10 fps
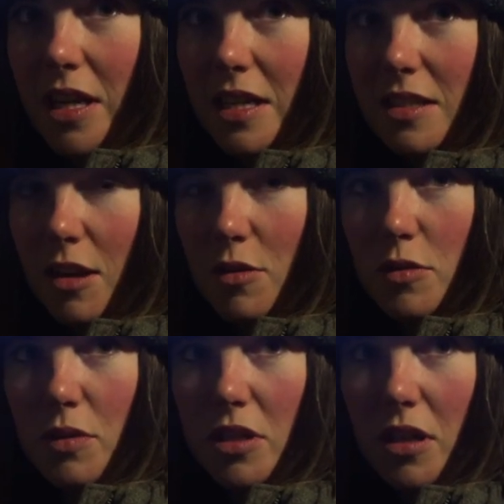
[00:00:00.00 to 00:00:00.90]
for kidney
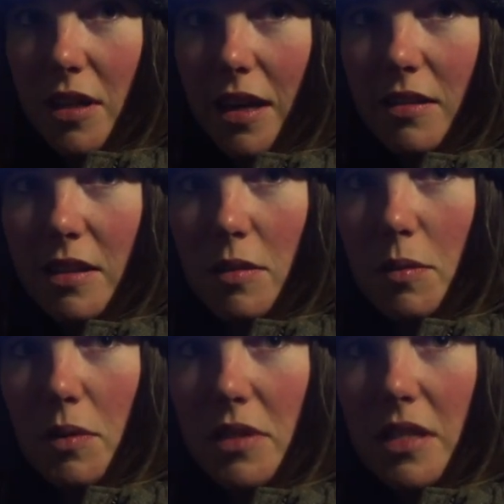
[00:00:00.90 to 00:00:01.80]
stones, which are calcium
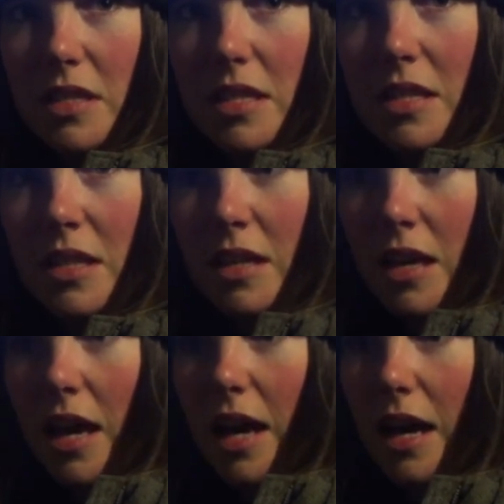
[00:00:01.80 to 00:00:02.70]
deposits. Mm-hmm.
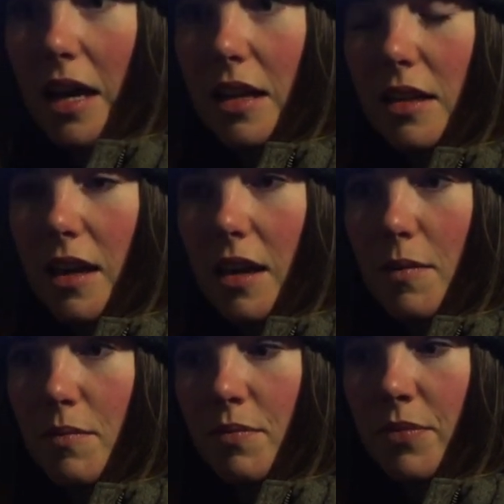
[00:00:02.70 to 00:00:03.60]
And
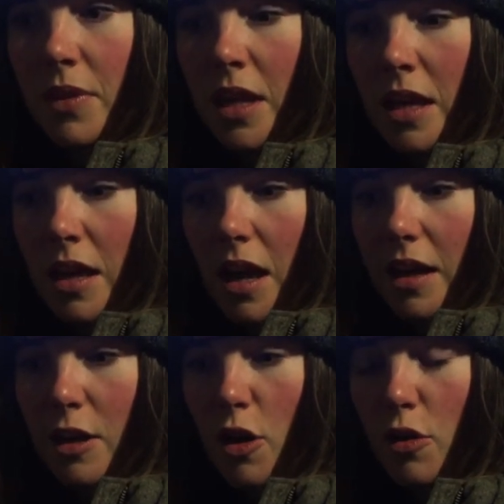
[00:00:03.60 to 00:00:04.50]

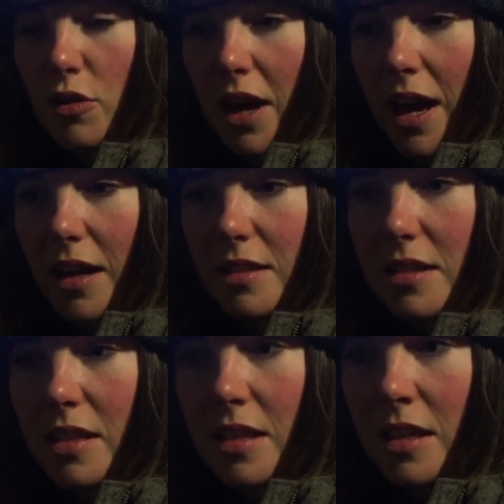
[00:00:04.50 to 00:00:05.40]
I know that,
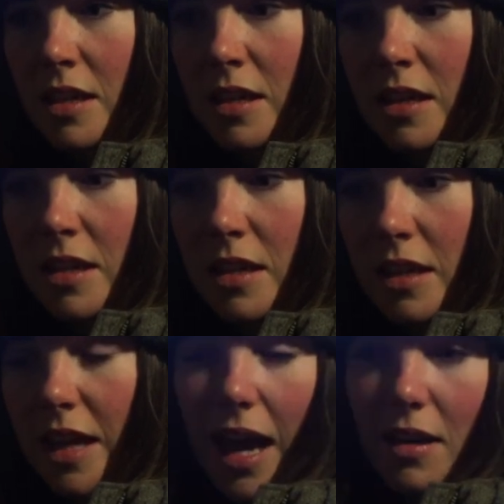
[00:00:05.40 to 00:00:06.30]

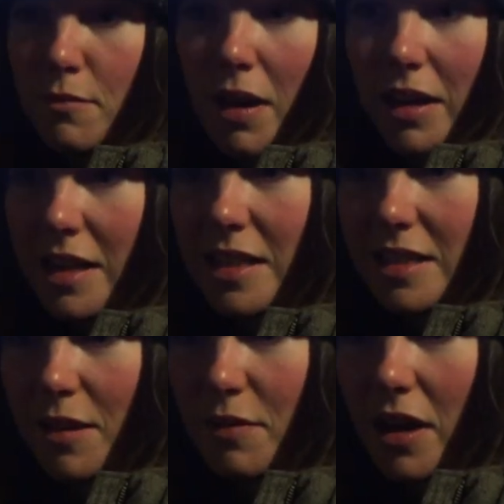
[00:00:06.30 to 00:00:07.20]
yeah,
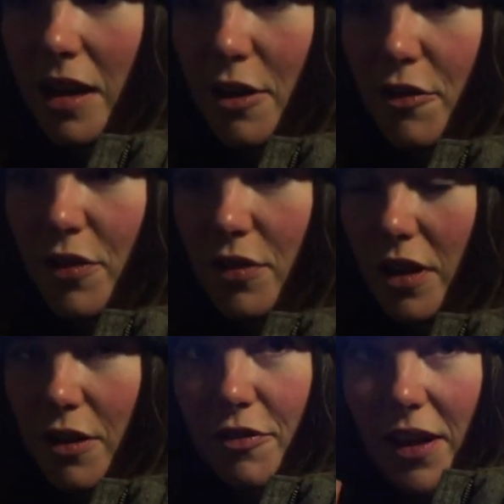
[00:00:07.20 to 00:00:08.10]
magnesium kind of
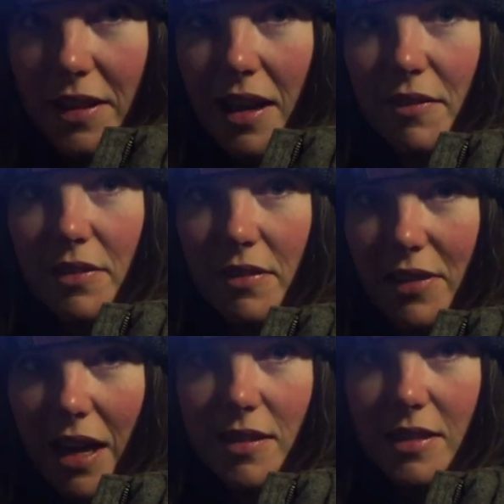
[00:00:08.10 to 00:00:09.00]
can affect the level
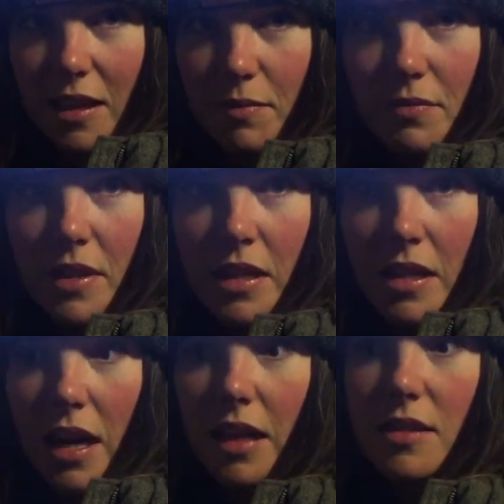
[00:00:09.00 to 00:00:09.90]
of calcium.
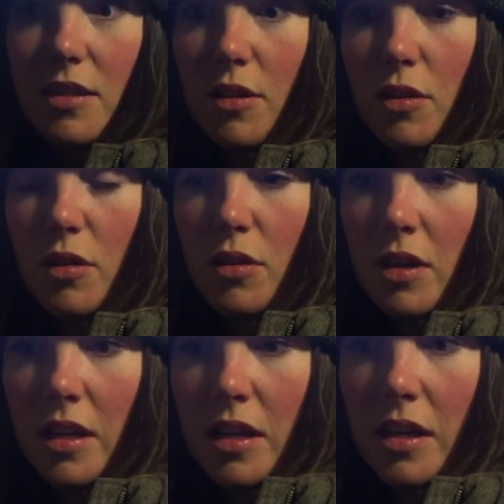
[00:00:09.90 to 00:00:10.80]
And so
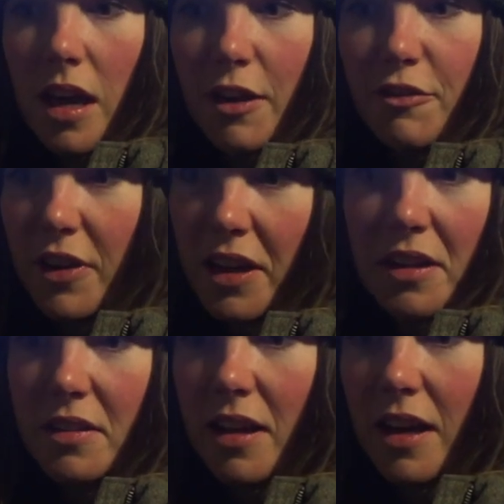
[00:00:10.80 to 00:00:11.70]
I
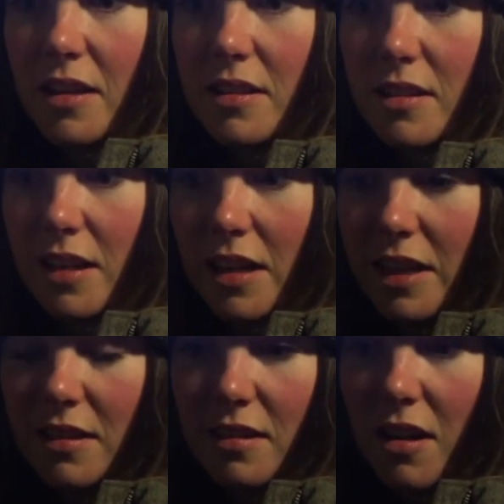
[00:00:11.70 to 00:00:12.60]
figured that the
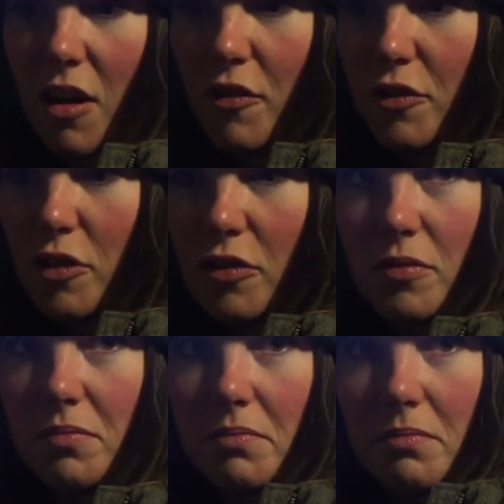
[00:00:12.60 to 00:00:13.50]
least harmful